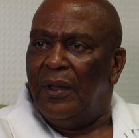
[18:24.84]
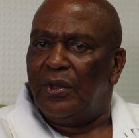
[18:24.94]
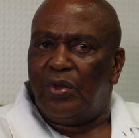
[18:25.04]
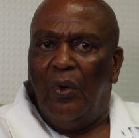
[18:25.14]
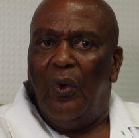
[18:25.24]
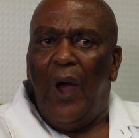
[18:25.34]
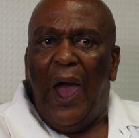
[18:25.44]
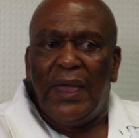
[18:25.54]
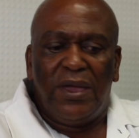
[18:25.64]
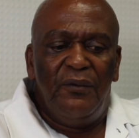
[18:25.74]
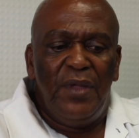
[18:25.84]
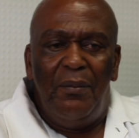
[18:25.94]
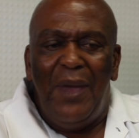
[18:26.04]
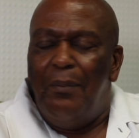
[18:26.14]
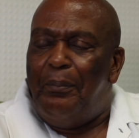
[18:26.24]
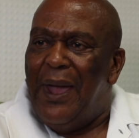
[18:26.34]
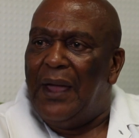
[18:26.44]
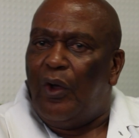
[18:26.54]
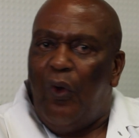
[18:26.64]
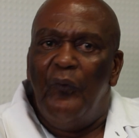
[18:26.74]
So I gave them a
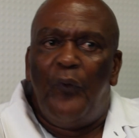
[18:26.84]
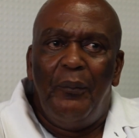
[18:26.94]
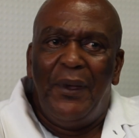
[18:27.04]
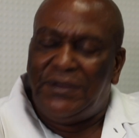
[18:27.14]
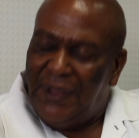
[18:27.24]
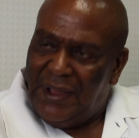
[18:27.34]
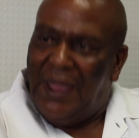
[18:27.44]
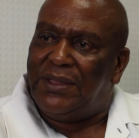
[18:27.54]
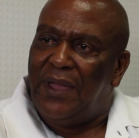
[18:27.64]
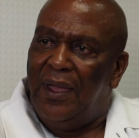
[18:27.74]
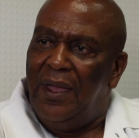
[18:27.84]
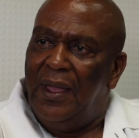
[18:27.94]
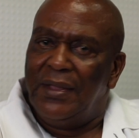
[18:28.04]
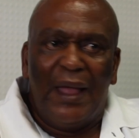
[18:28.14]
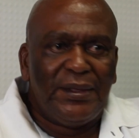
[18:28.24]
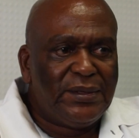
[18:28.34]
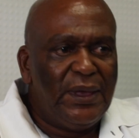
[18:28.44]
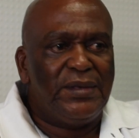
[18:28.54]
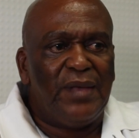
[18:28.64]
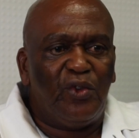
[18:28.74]
bank confirmation letter that
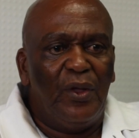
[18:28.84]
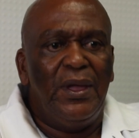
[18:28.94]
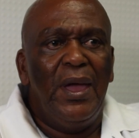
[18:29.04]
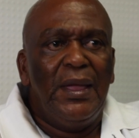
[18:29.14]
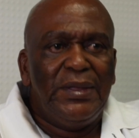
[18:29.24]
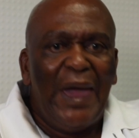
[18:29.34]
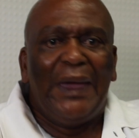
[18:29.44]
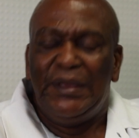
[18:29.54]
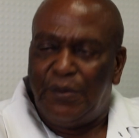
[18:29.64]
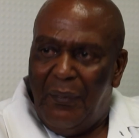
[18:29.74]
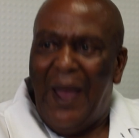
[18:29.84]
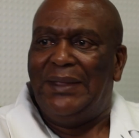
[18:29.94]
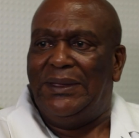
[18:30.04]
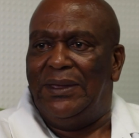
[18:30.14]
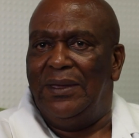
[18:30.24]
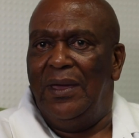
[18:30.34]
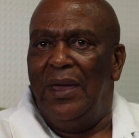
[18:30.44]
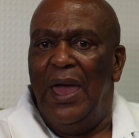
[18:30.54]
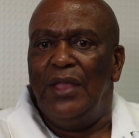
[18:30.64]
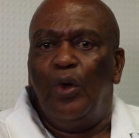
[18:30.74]
says actually there is money,
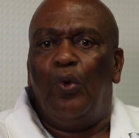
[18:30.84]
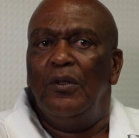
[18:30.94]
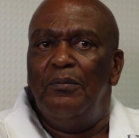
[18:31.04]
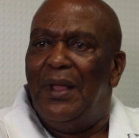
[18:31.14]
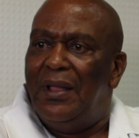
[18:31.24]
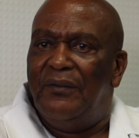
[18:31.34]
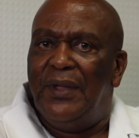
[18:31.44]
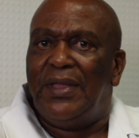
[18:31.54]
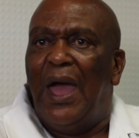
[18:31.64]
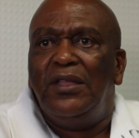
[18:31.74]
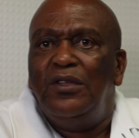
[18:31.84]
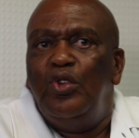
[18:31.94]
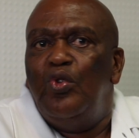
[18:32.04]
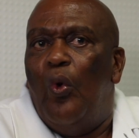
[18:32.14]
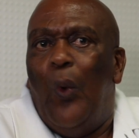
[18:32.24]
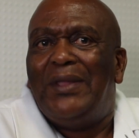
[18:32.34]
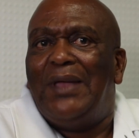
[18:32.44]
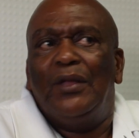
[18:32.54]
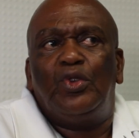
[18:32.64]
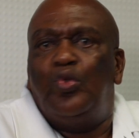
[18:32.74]
and they couldn't believe that. I didn't know what
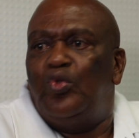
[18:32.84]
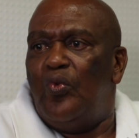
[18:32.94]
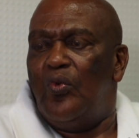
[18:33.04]
else to do.